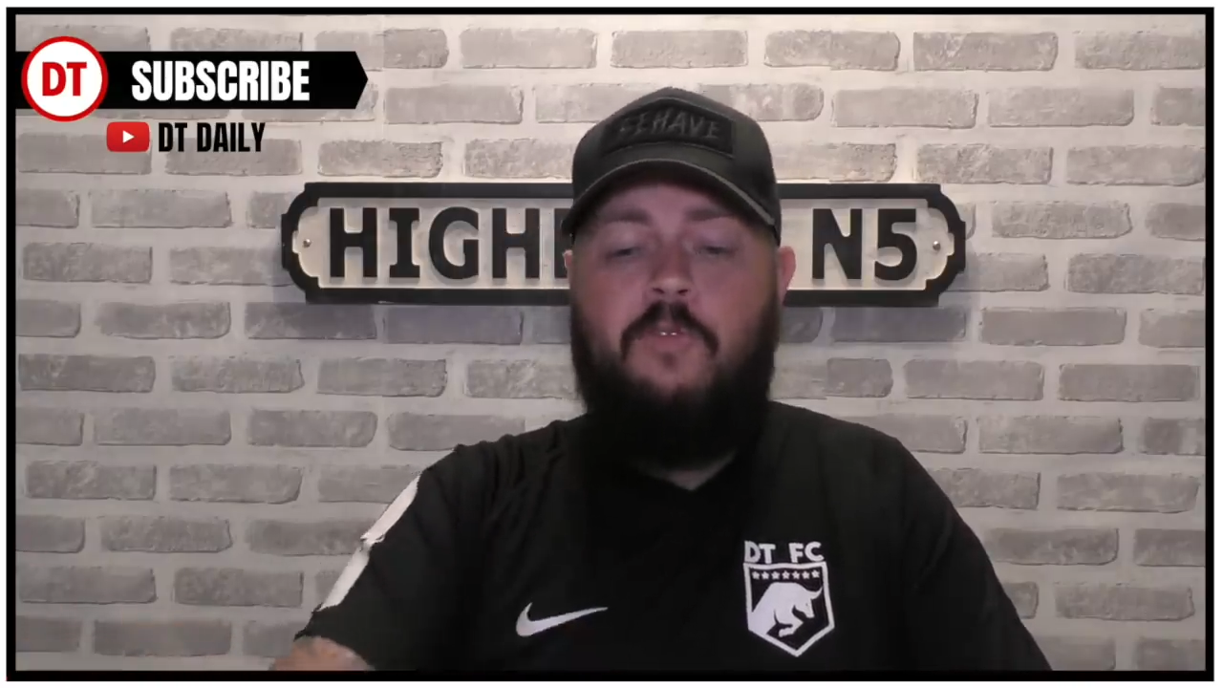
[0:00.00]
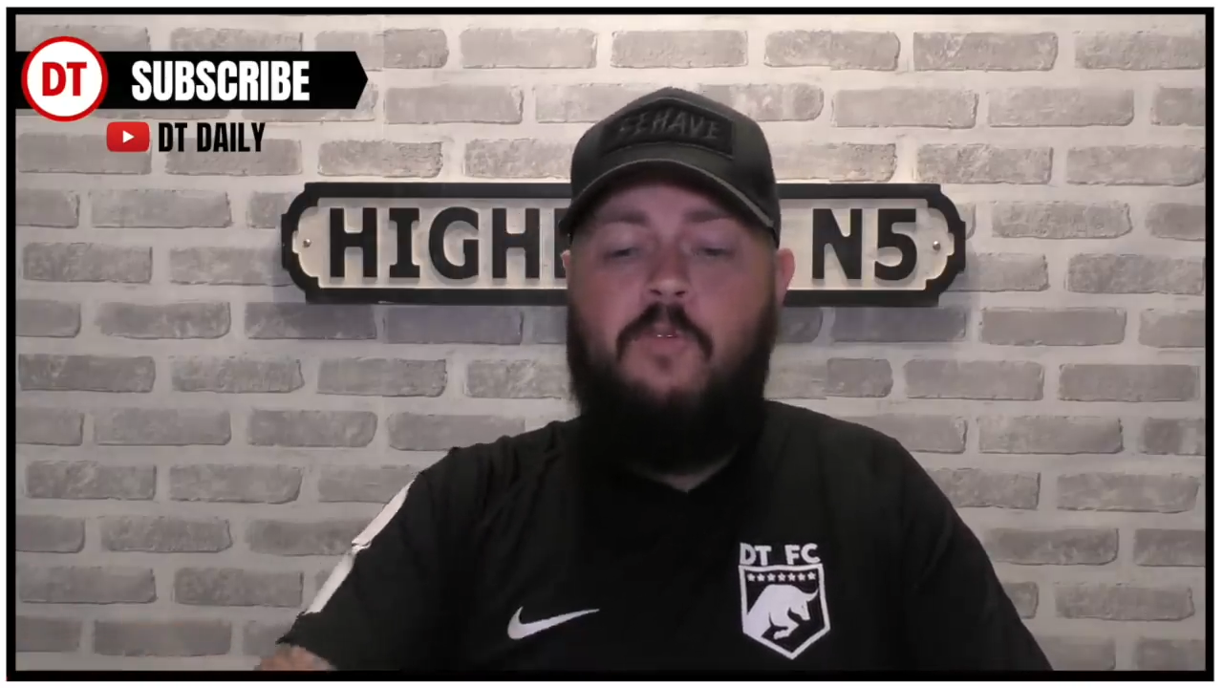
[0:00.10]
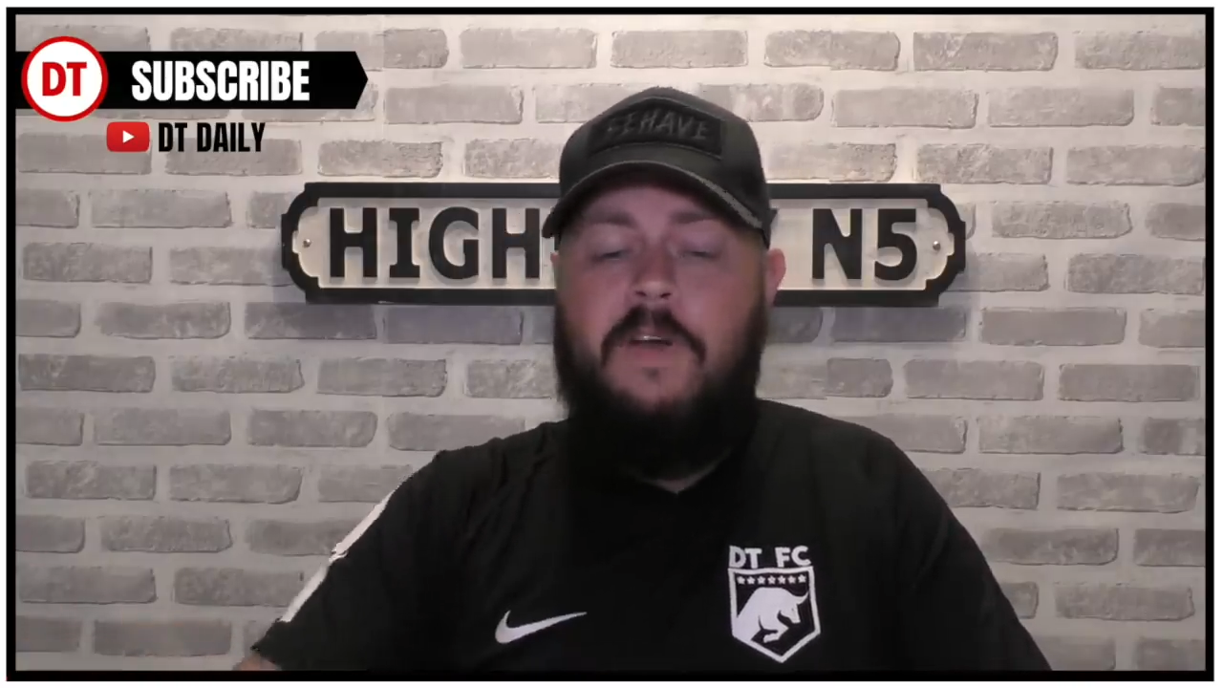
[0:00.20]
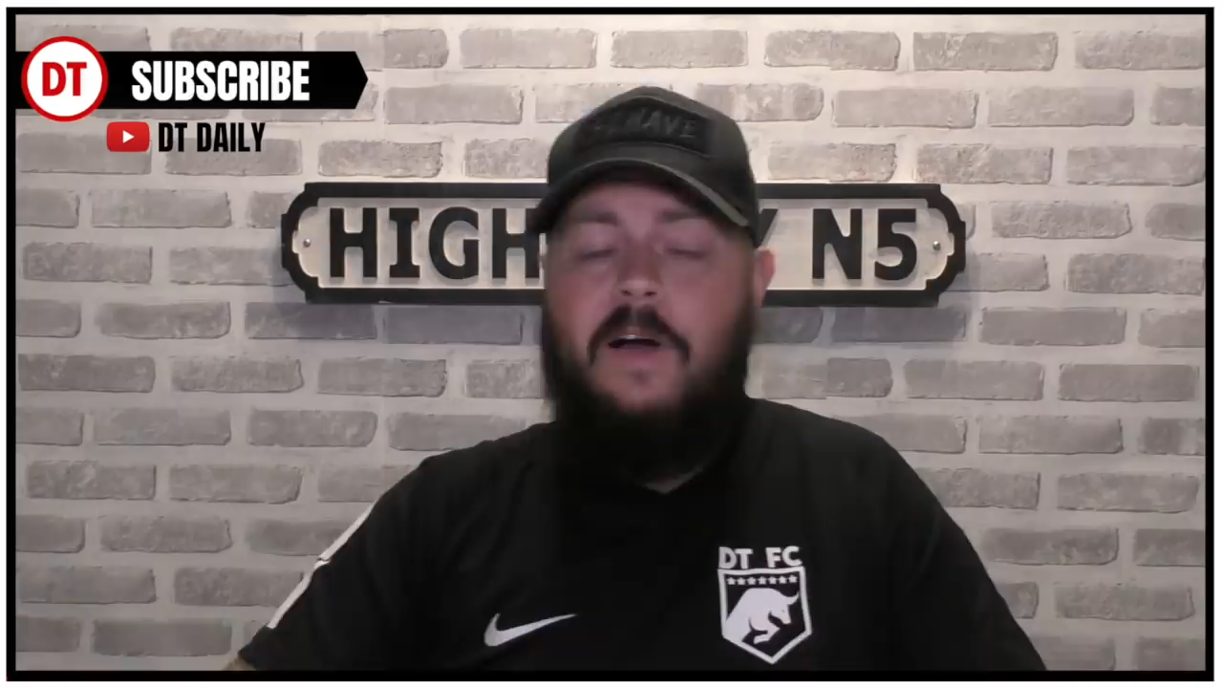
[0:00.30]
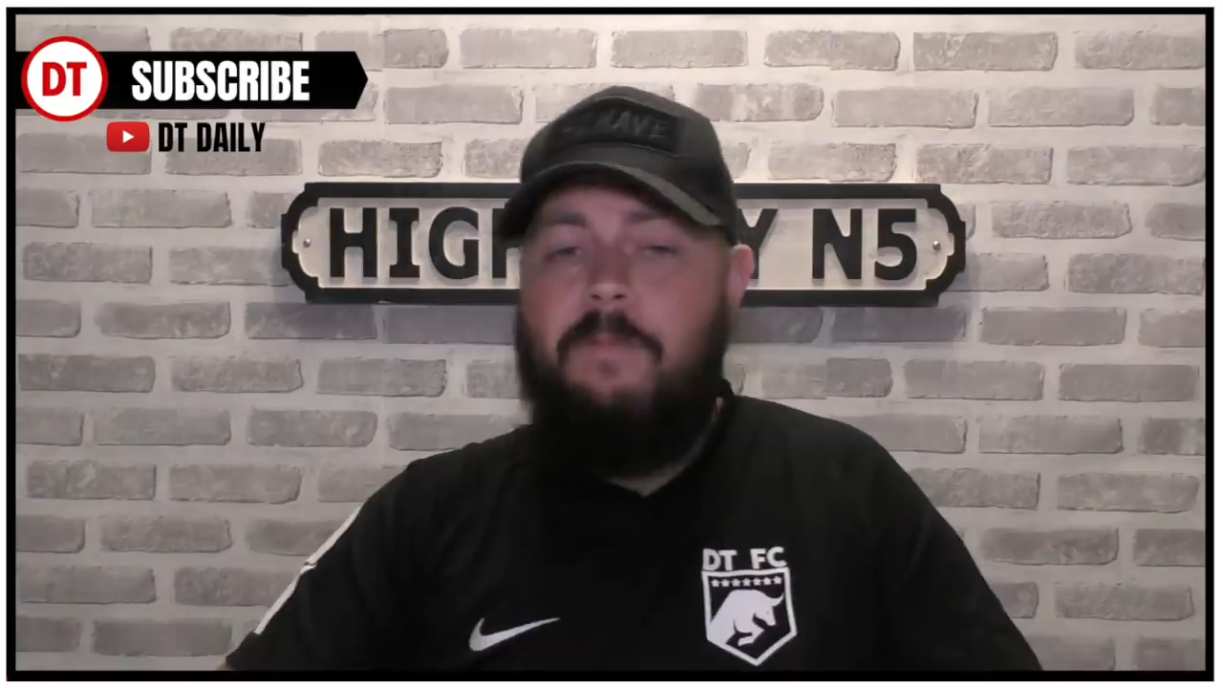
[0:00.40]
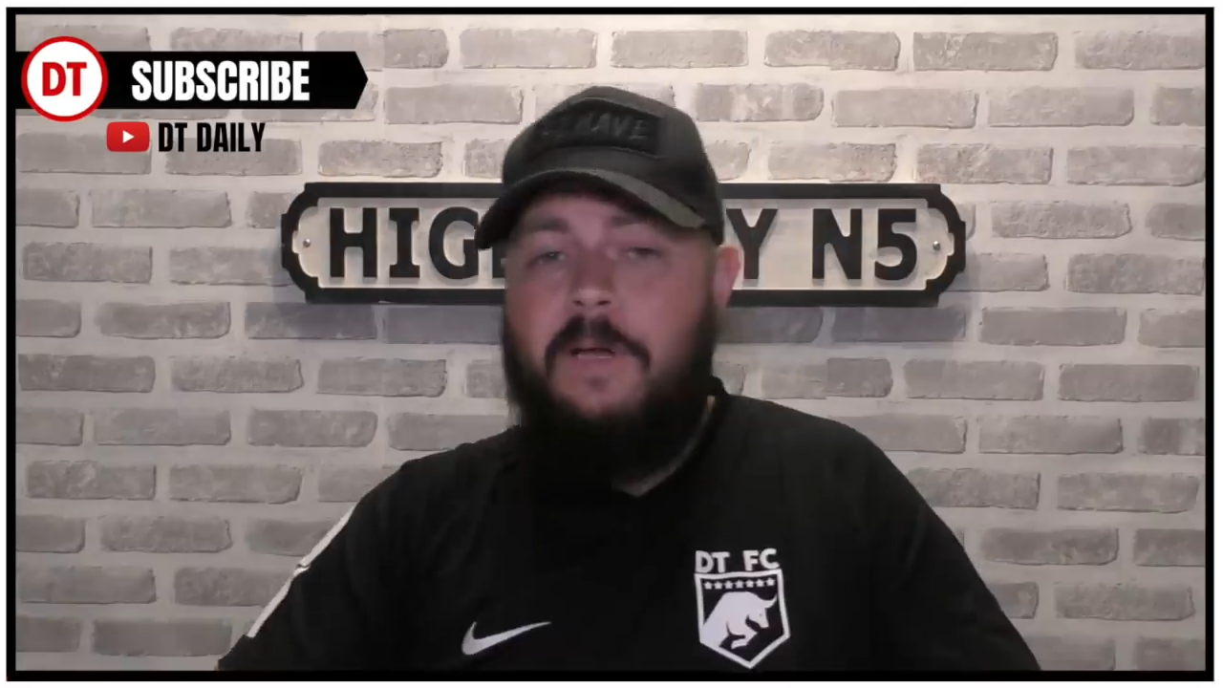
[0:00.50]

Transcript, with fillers: story that